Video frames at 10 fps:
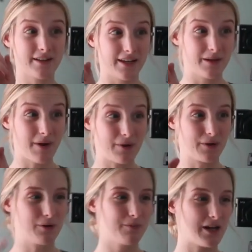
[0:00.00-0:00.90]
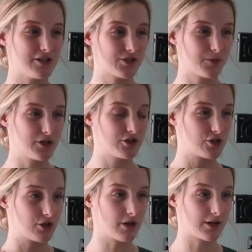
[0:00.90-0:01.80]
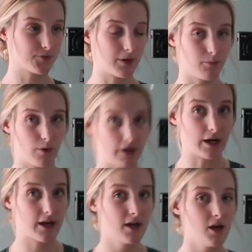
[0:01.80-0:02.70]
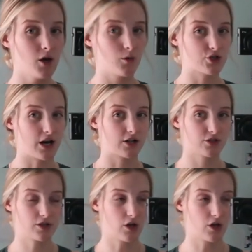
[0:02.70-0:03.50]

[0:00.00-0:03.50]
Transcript: be cleaning my room, but I just wanted to show you guys what I'm wearing, which I actually